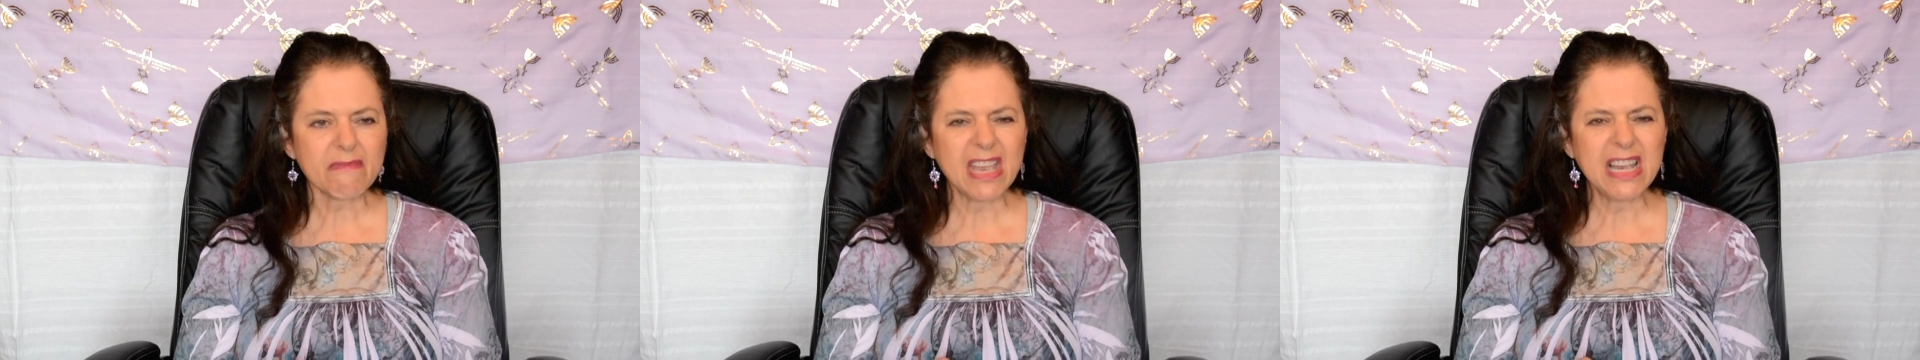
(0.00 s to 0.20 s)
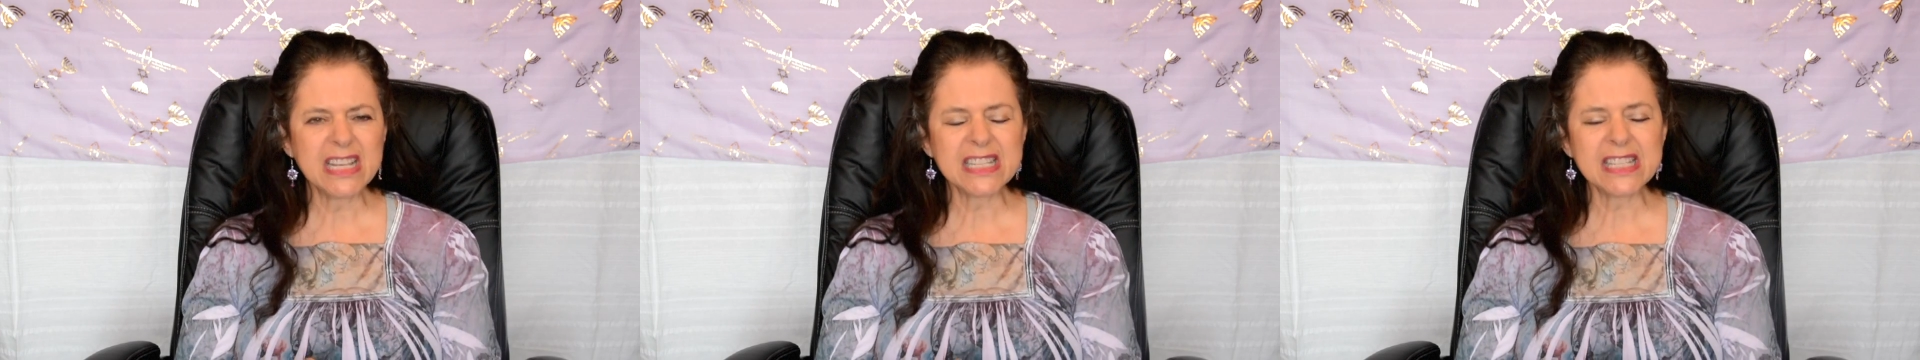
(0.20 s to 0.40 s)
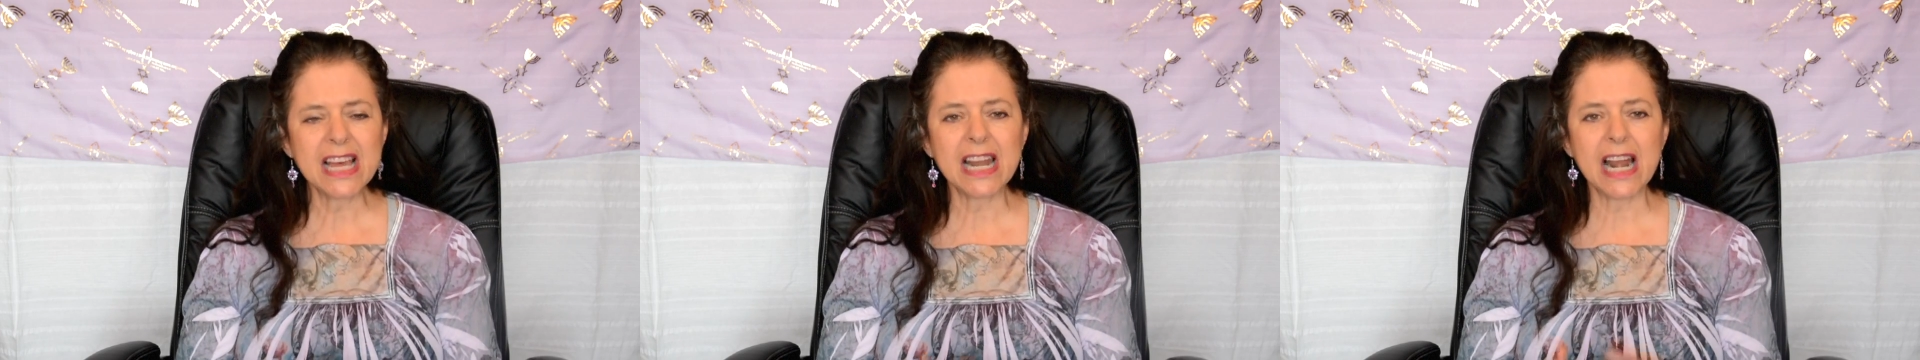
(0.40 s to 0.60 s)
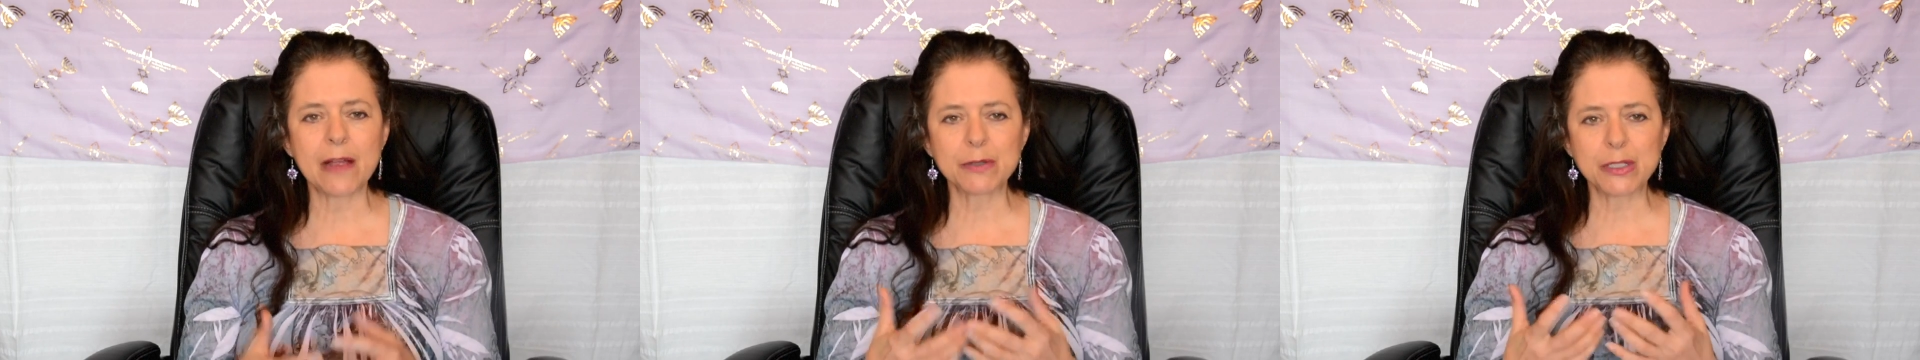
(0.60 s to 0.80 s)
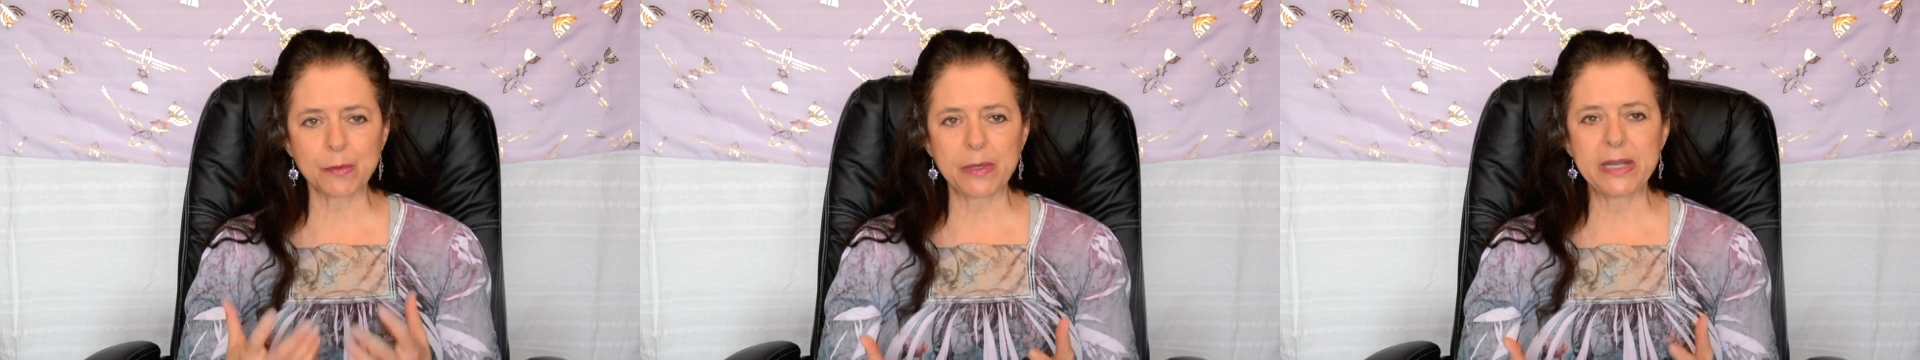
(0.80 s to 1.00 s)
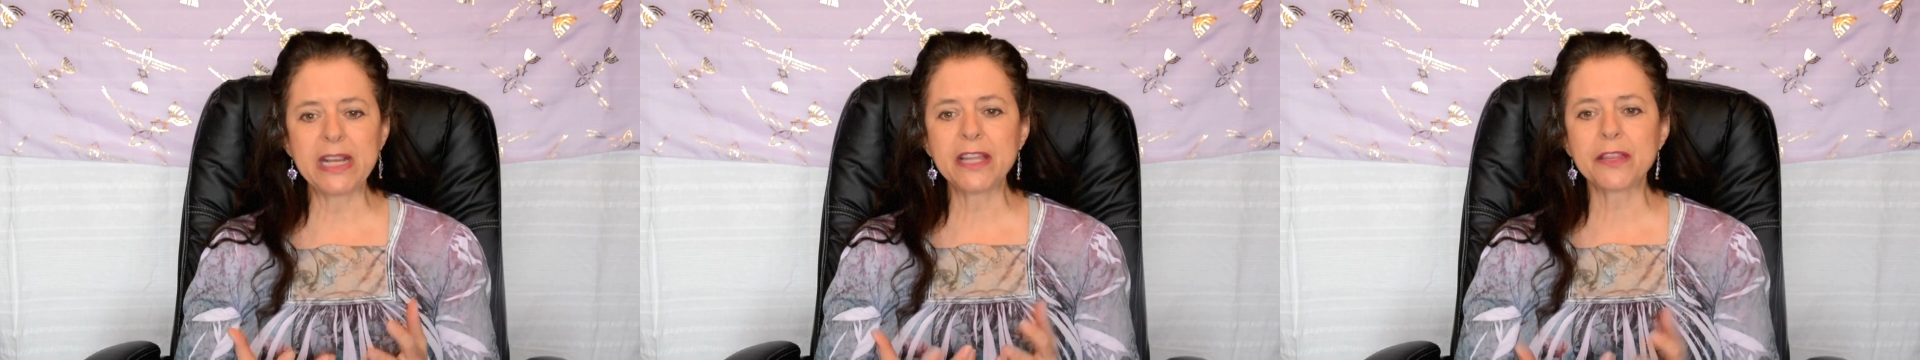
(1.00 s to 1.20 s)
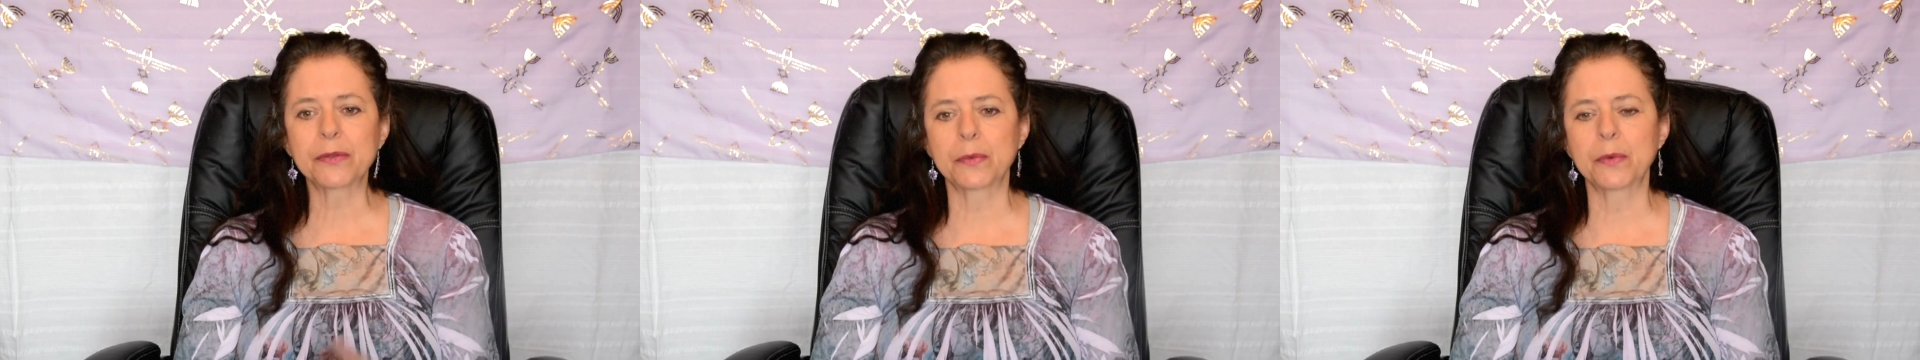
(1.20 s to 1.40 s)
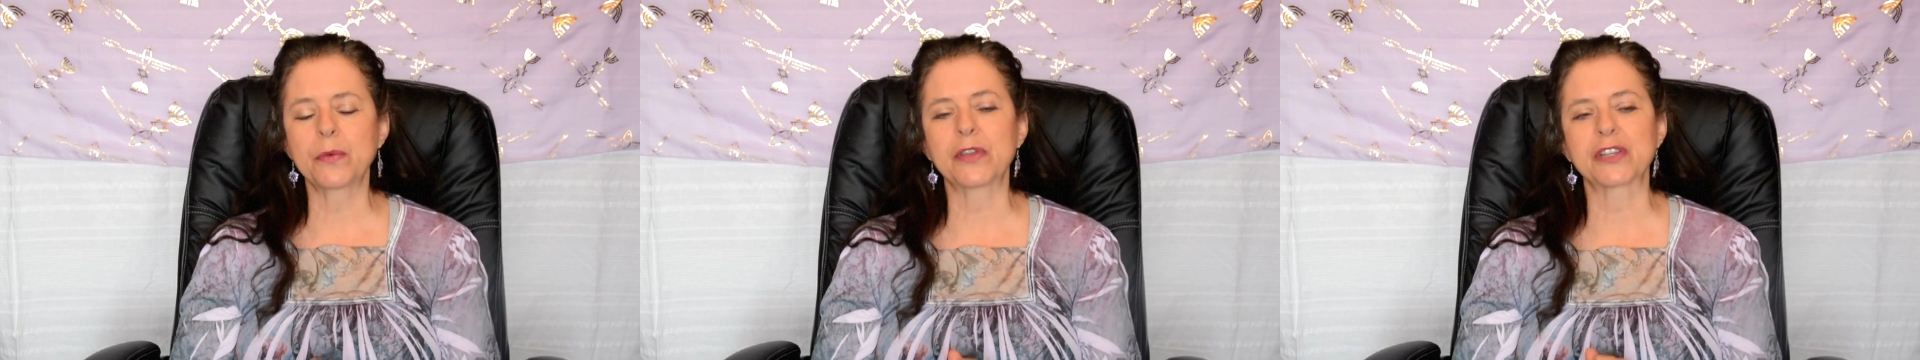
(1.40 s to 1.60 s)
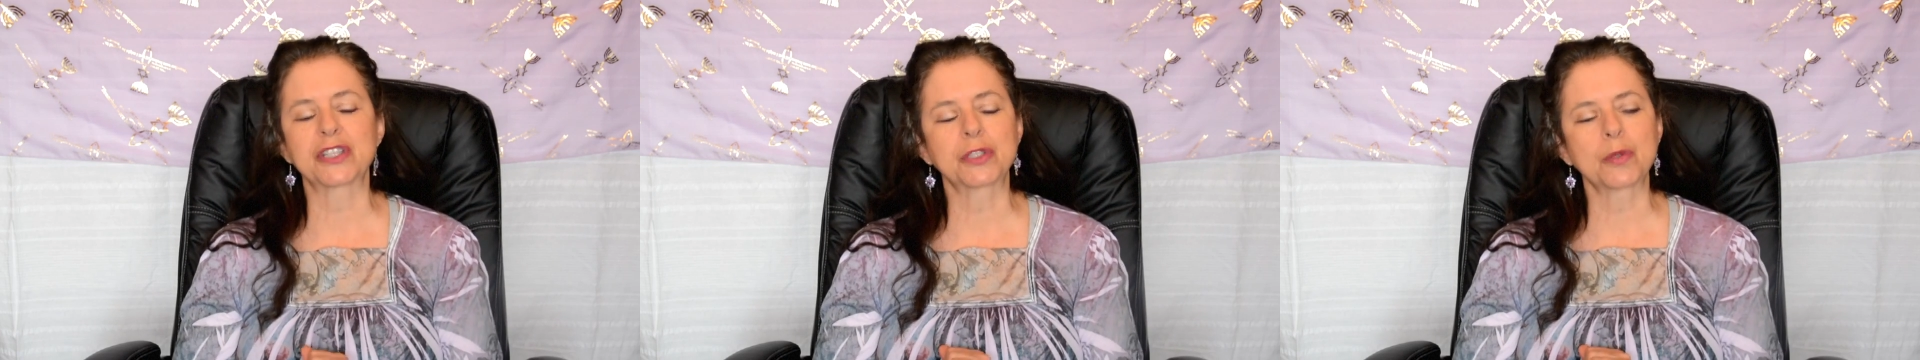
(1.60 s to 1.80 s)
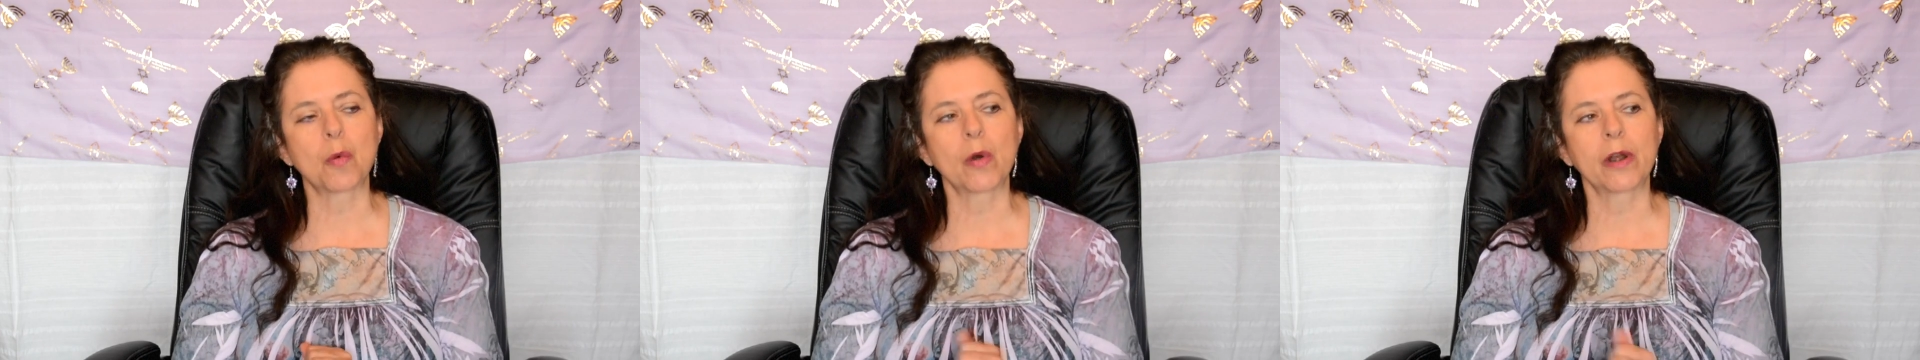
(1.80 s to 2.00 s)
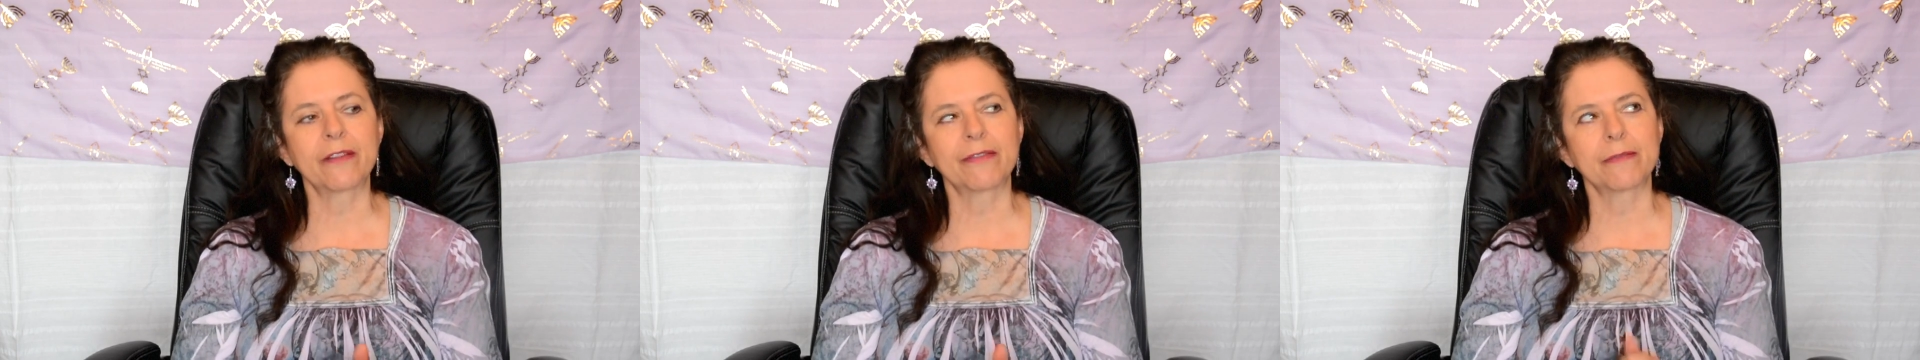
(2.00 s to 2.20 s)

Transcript: is that I was reading through the story